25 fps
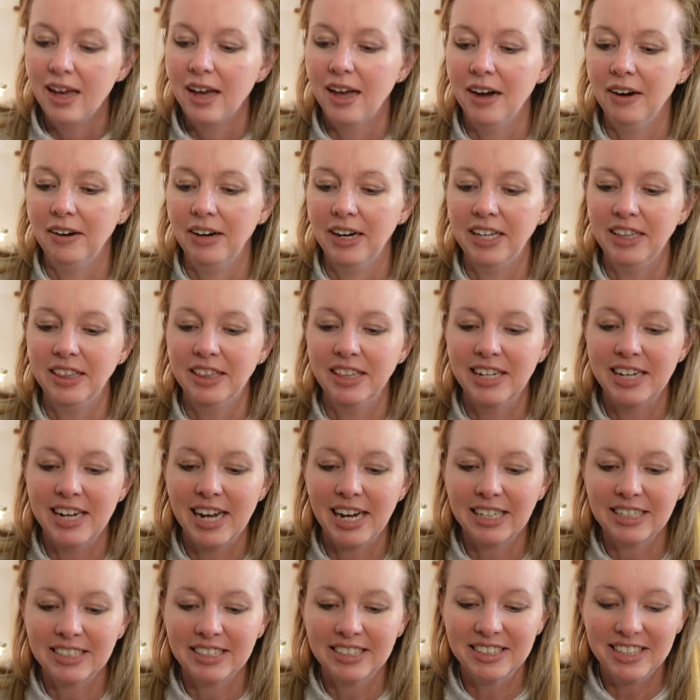All right, the
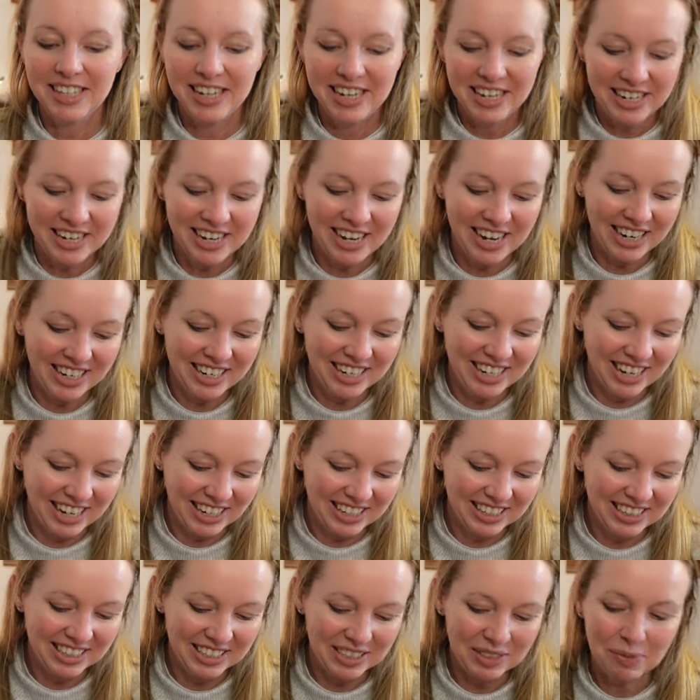next thing,
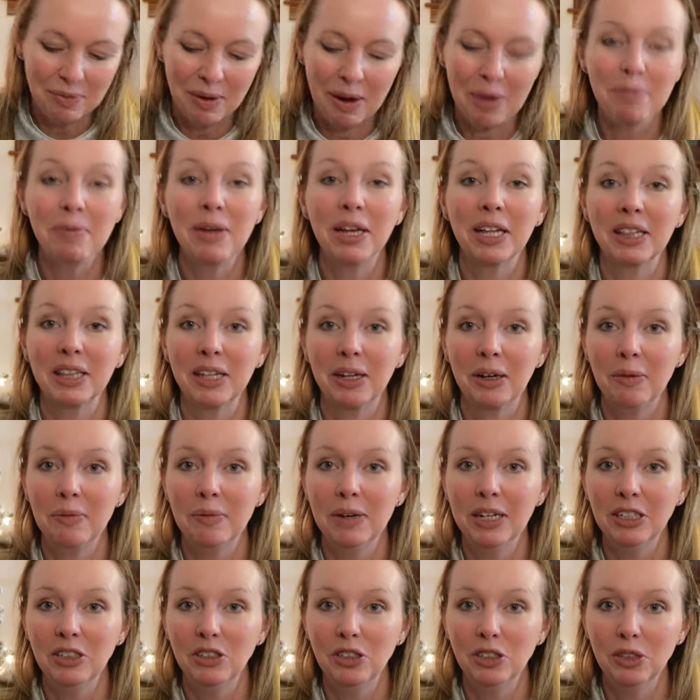again, this might be a little
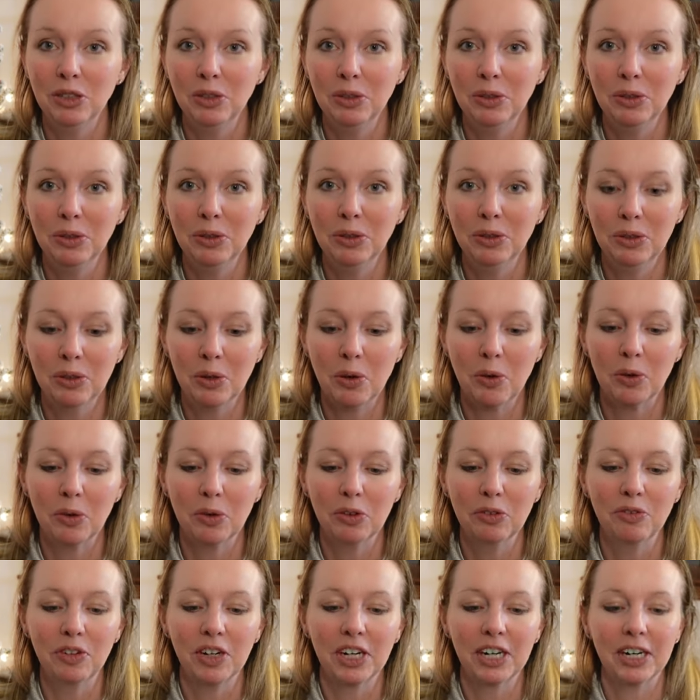bit too
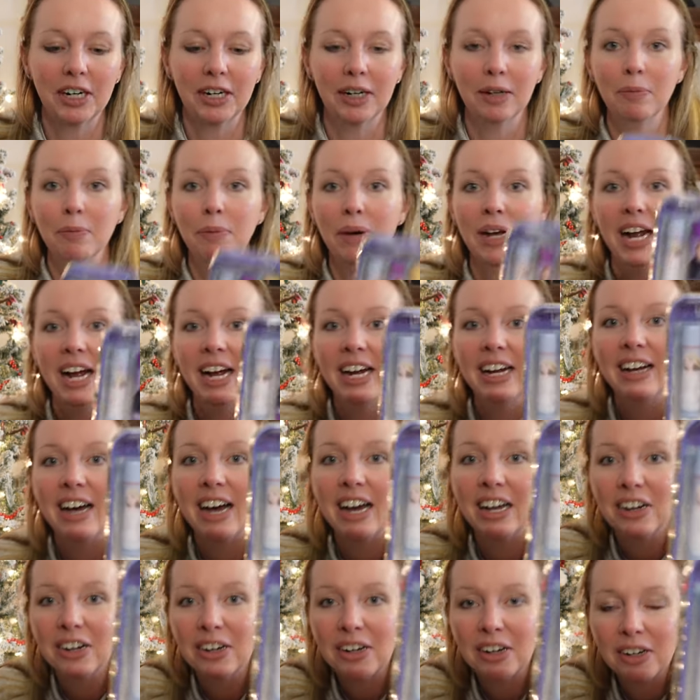old for her, but I
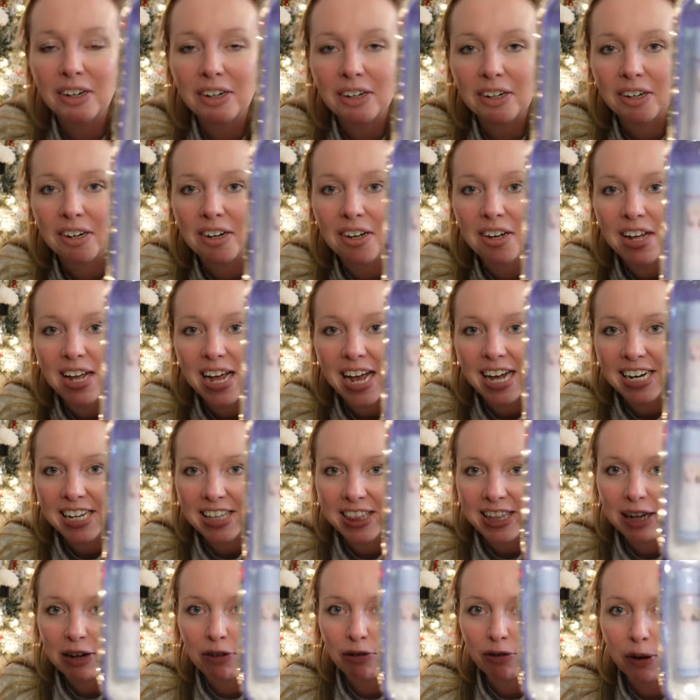got her
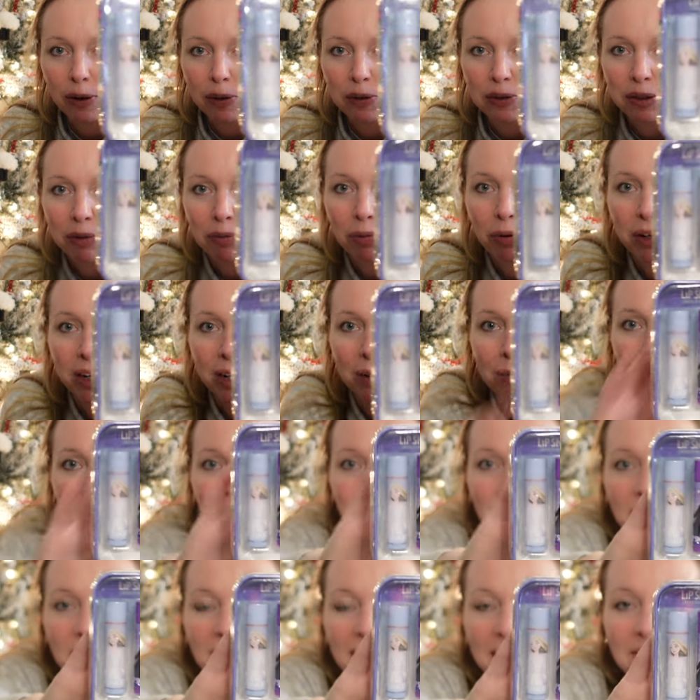anything Frozen pretty
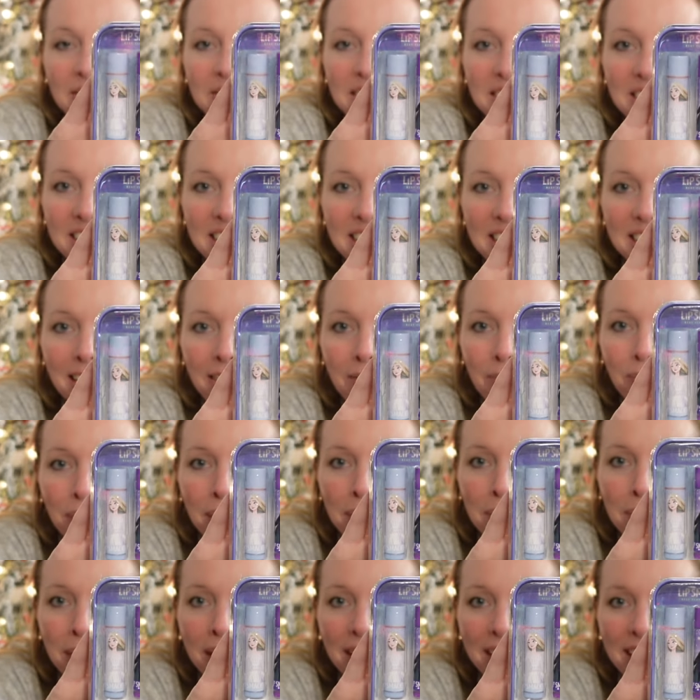much that I've seen, I've
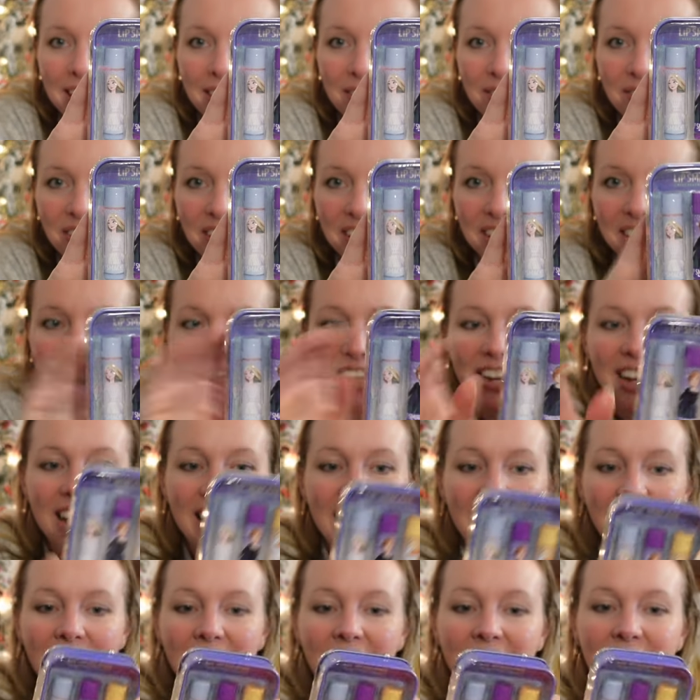been picking up for her.
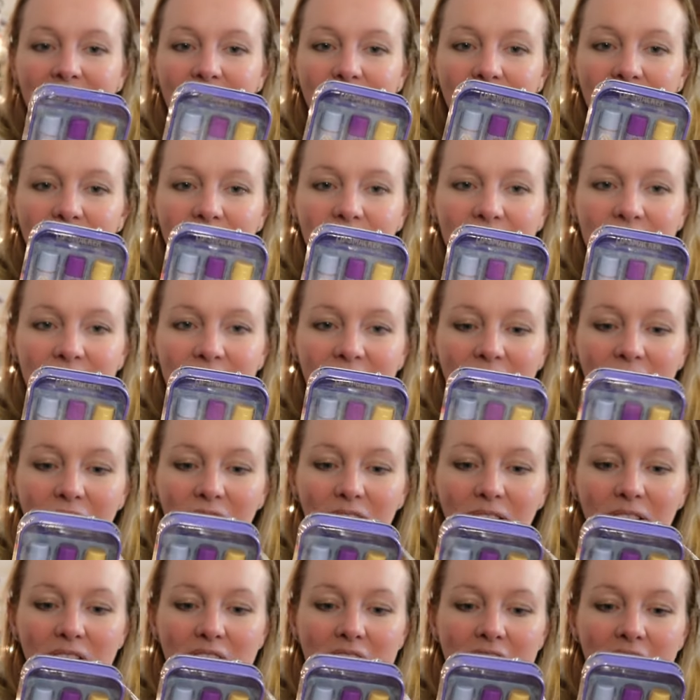I got her this
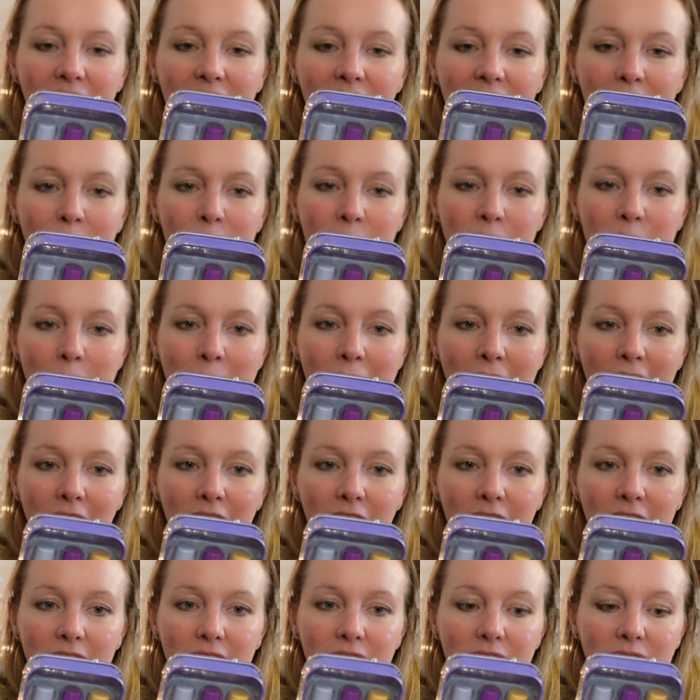little lip
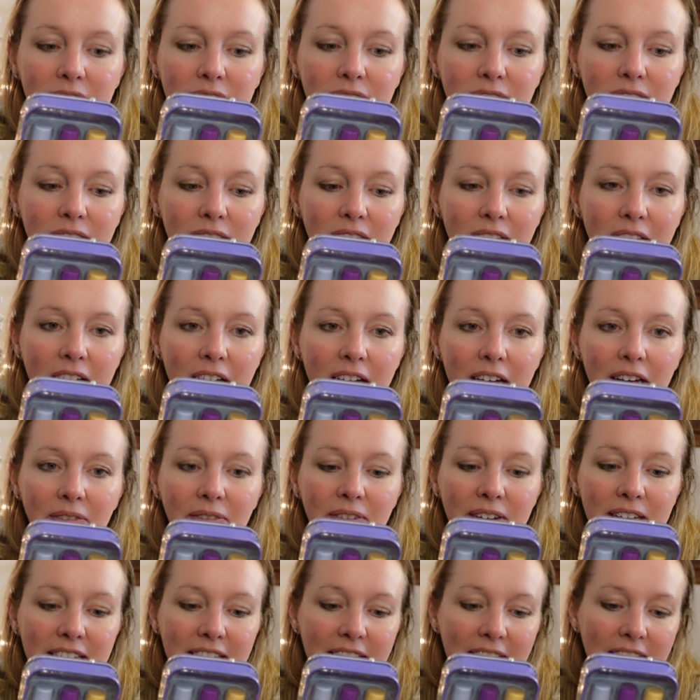smackers
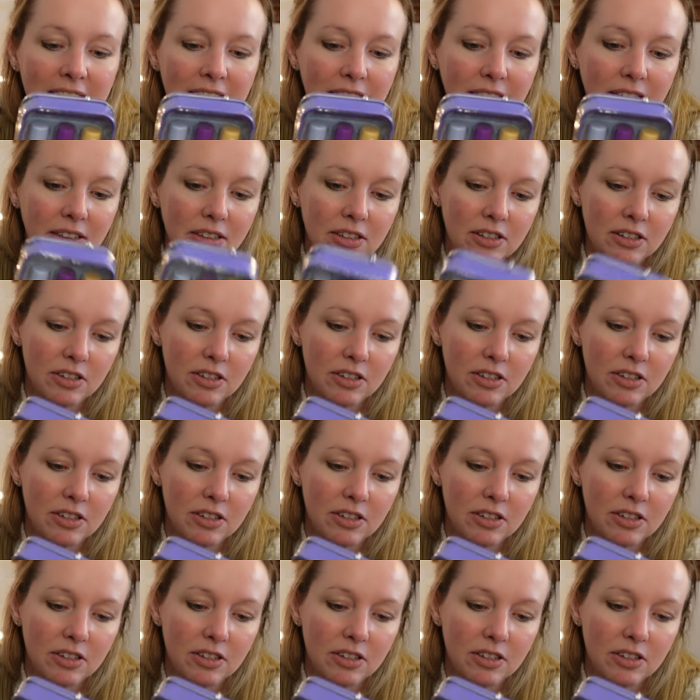kit.